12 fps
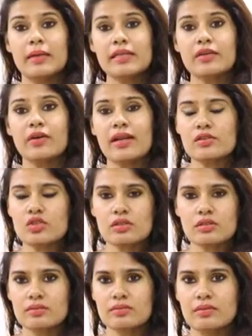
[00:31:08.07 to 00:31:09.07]
money
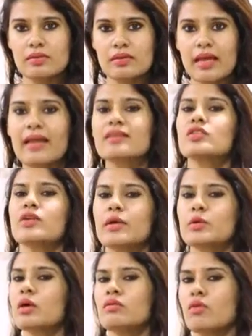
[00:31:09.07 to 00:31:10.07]
crunch, and
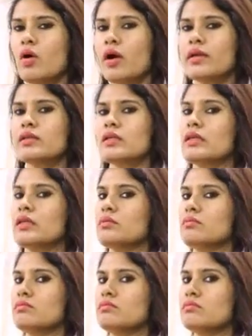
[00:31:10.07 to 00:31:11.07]
try to avoid
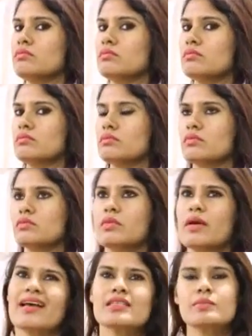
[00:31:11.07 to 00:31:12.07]

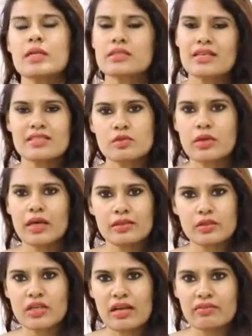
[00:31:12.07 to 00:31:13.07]
as much as you
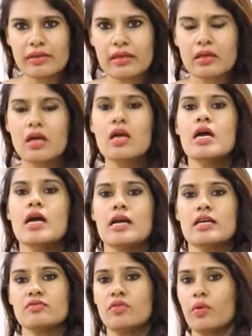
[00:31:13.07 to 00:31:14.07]
can the traveling.
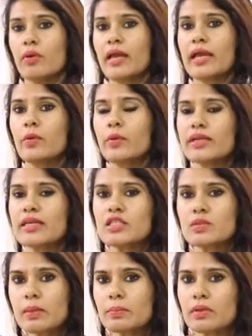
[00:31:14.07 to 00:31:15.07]
And for
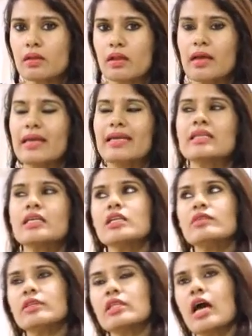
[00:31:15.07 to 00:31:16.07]
Aquarius people,
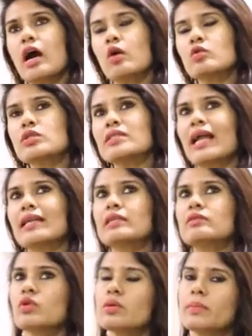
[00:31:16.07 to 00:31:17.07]
in 11th house,
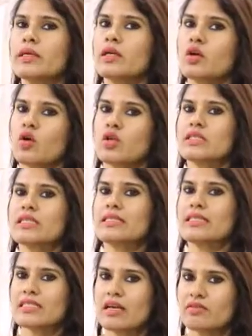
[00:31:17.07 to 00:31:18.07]
Saturn will be
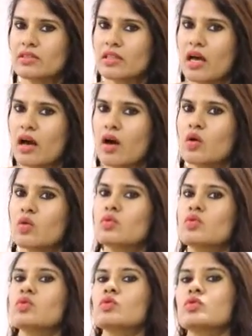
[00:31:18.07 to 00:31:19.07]
crossing the 7th
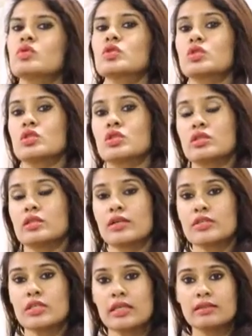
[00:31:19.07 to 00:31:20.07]
house
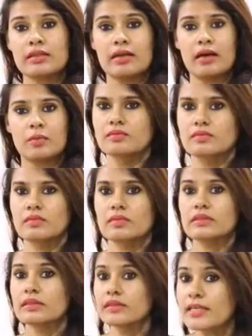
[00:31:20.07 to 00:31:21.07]
Nakshatra.
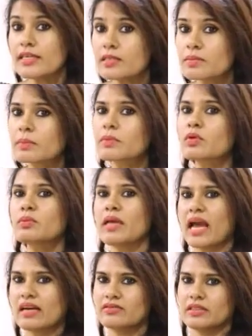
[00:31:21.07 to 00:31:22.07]
These people
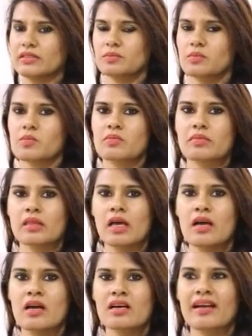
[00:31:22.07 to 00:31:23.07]
will be having
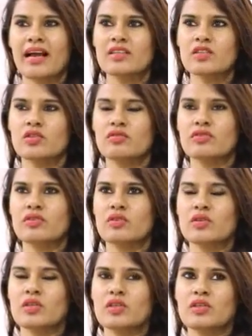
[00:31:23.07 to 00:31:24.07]
kind of,